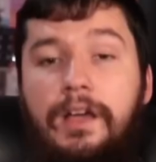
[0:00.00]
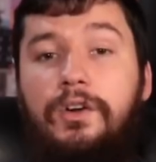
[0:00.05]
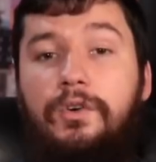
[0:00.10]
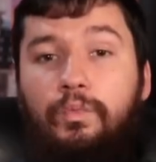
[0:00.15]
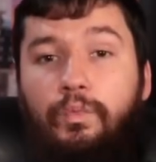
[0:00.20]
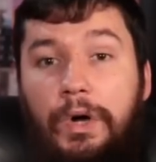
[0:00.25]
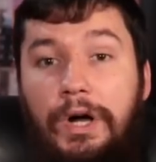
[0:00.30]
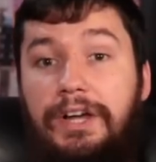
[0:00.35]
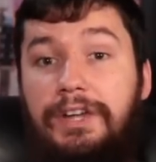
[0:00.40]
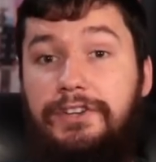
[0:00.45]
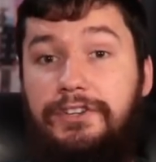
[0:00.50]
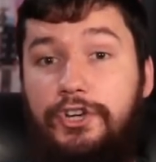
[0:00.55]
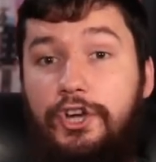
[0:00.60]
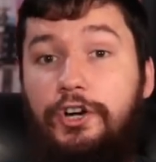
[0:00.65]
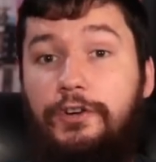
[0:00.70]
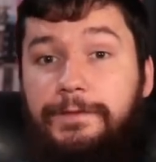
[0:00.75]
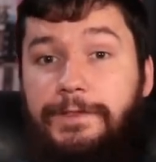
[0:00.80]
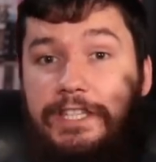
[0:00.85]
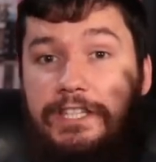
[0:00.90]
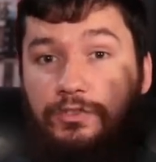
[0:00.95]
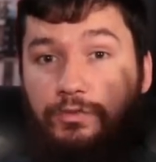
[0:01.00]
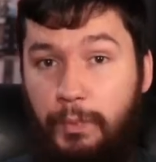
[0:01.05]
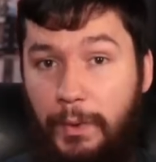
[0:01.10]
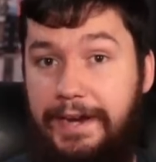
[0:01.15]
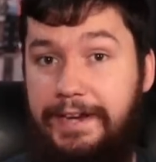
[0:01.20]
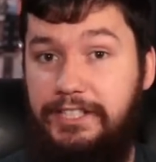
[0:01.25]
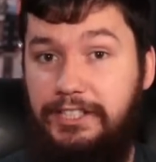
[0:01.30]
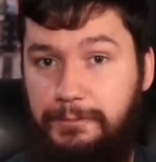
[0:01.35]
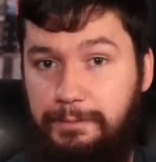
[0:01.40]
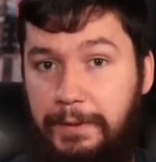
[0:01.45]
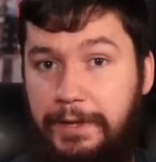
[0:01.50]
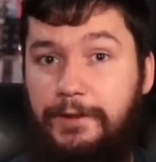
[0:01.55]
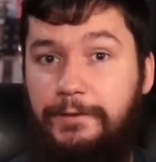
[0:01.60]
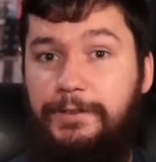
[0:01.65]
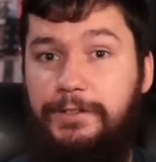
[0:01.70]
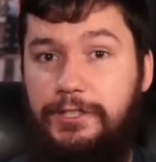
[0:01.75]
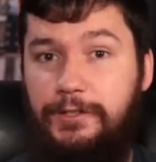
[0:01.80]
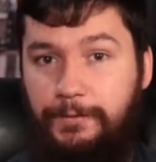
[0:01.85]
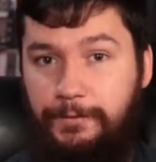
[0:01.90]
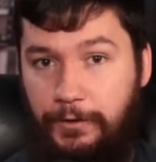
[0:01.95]
One of the greatest
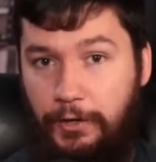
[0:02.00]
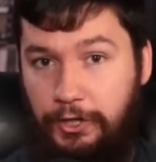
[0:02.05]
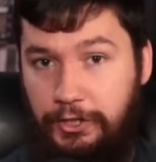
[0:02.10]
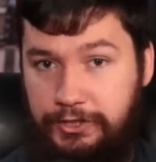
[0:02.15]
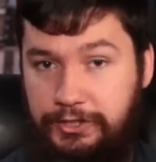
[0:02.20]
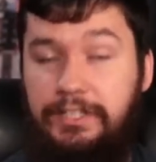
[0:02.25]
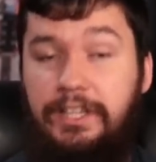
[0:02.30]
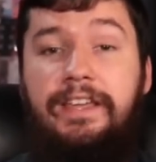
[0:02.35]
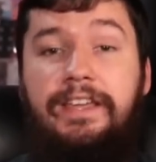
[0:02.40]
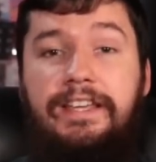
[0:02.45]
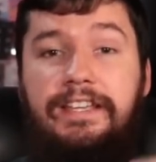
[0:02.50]
benefits of FOSS